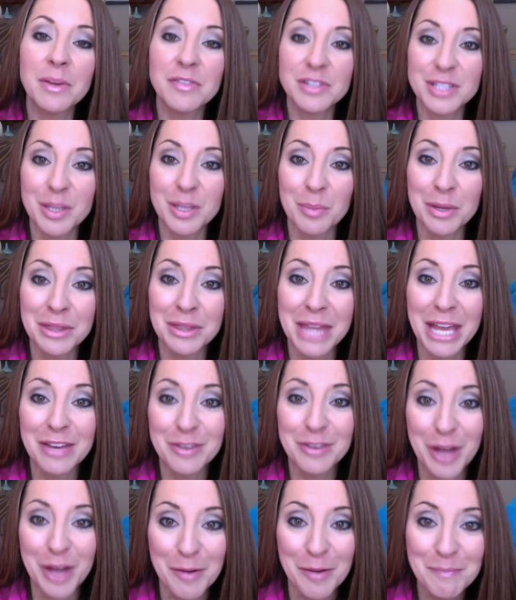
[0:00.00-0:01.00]
someone that you
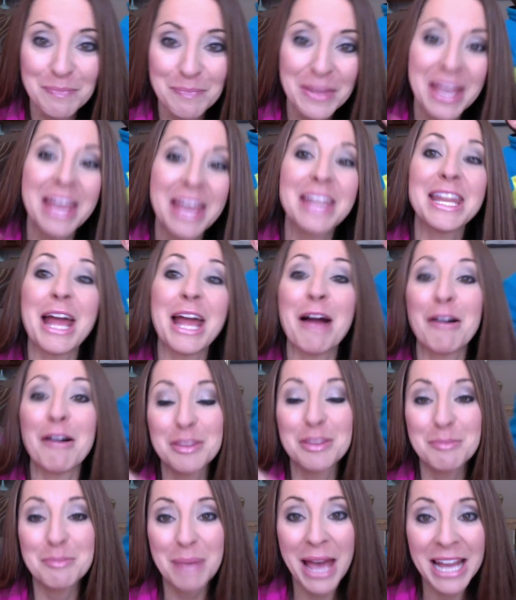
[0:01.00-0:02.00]
know. Now on the
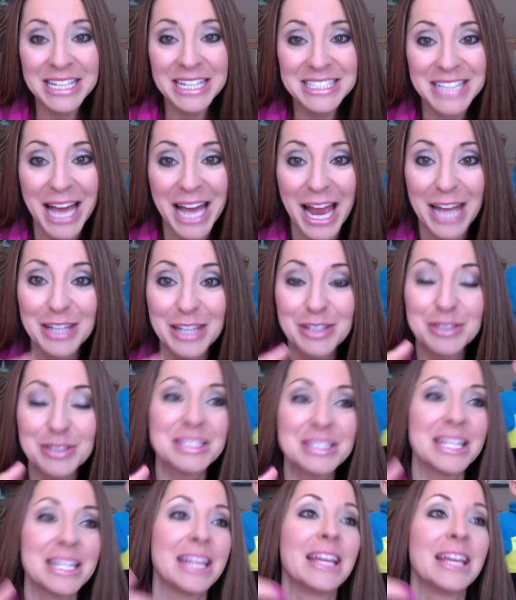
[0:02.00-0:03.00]
back side, you'll see